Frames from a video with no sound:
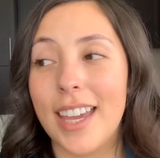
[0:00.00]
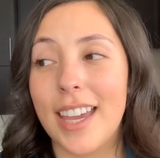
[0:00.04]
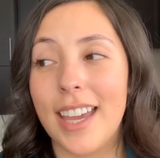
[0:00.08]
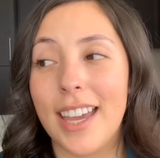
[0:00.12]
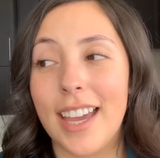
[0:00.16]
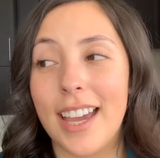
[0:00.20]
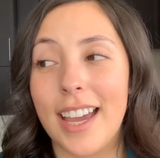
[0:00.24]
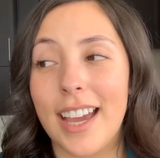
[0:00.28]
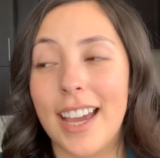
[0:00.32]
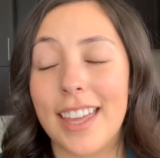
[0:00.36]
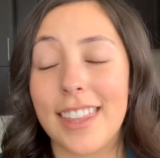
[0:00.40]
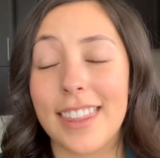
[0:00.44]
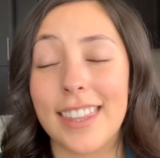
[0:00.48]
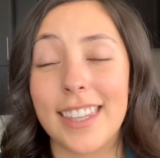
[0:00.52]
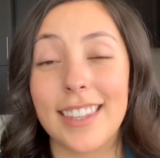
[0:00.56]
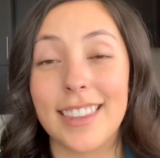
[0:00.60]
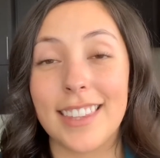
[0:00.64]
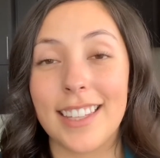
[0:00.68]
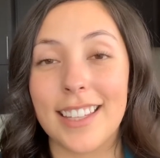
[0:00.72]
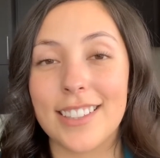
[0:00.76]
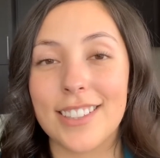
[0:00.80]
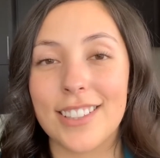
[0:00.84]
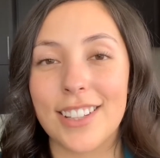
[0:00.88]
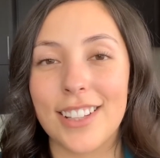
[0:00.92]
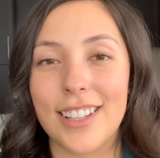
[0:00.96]
I think
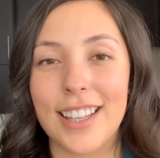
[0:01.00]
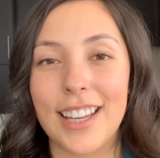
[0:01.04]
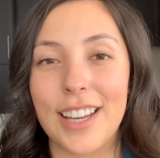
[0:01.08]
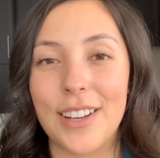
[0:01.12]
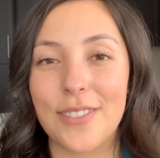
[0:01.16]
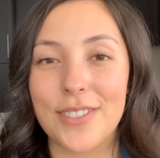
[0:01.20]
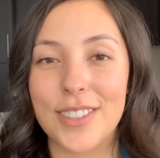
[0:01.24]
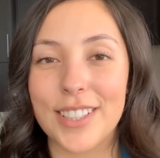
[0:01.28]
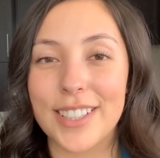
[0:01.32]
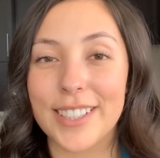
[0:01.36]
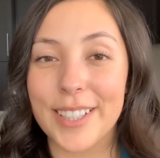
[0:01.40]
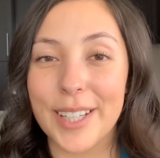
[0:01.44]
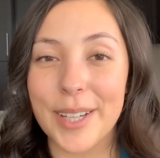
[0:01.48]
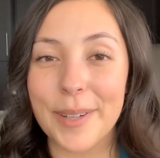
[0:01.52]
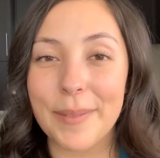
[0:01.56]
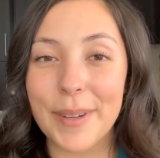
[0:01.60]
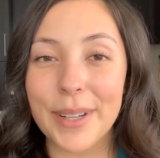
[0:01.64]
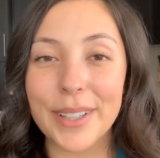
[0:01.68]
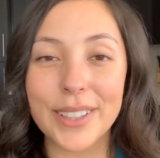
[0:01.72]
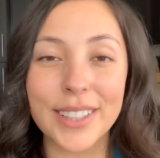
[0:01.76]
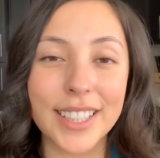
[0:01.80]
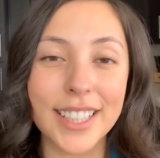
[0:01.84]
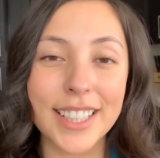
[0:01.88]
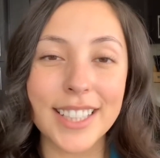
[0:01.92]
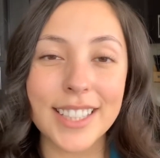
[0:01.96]
that's all I have to say
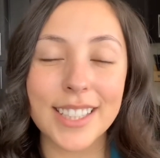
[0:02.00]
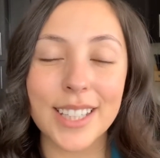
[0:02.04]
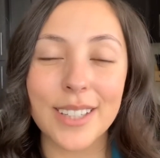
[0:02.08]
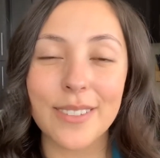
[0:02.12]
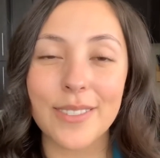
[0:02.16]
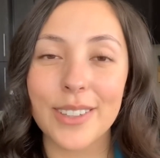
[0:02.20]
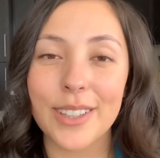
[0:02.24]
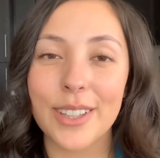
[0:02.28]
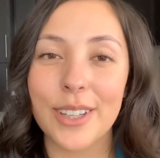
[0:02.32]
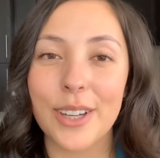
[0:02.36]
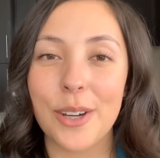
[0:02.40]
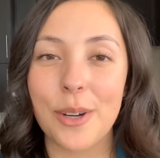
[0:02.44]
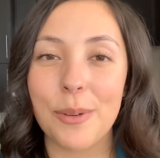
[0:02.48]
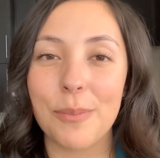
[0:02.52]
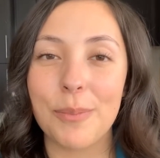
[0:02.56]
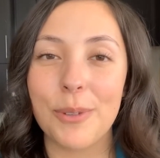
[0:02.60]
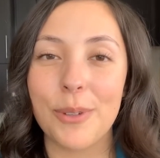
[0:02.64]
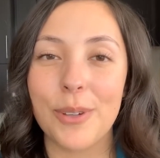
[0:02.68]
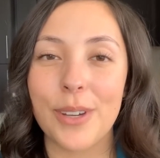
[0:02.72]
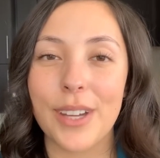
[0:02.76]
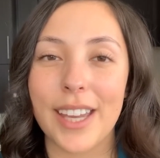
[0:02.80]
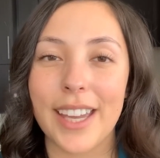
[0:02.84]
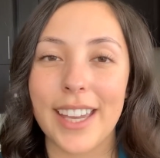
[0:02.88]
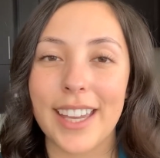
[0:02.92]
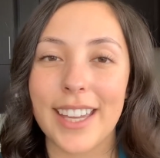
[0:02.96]
about this. I really hope you
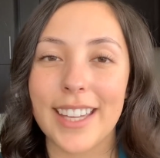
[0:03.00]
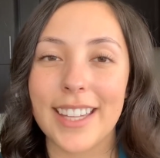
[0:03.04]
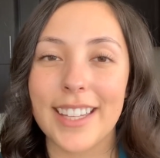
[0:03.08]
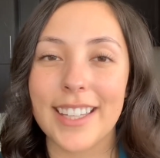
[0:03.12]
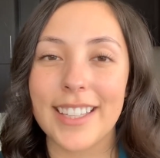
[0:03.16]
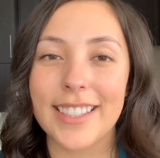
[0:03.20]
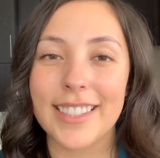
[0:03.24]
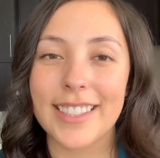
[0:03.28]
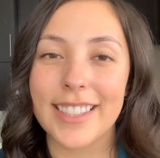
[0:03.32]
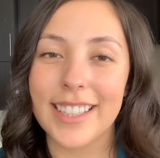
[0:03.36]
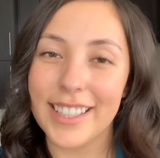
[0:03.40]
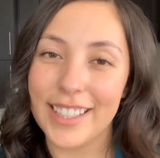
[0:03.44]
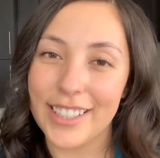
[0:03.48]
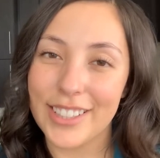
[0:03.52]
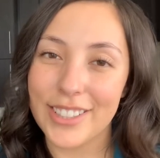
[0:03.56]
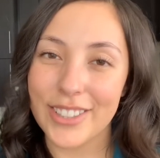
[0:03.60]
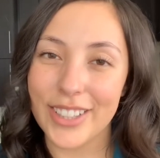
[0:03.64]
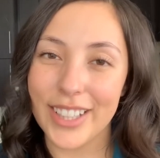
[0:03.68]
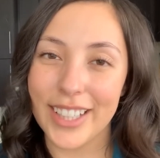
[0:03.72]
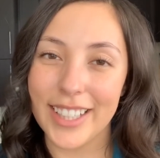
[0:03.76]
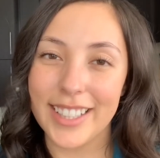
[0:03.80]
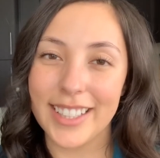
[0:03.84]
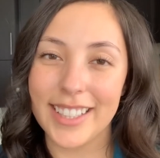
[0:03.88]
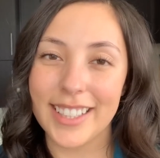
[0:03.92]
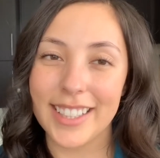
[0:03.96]
guys enjoy
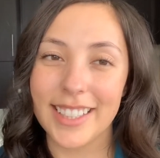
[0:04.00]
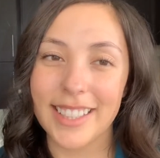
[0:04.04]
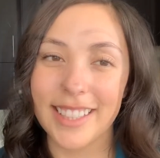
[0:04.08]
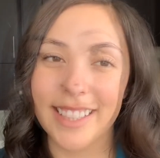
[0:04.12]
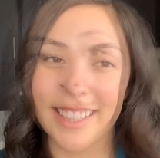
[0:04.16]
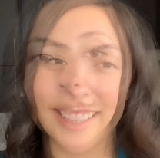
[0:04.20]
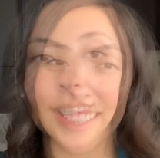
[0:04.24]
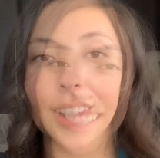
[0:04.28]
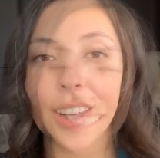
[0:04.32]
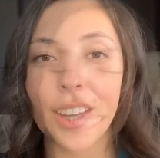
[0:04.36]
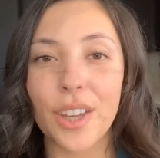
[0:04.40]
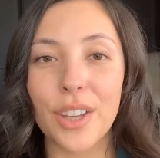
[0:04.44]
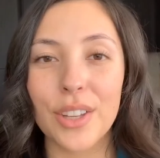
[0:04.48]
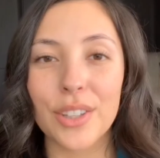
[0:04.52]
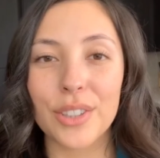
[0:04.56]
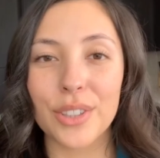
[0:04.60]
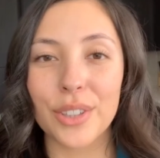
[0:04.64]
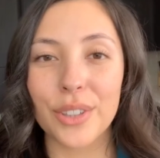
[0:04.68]
it.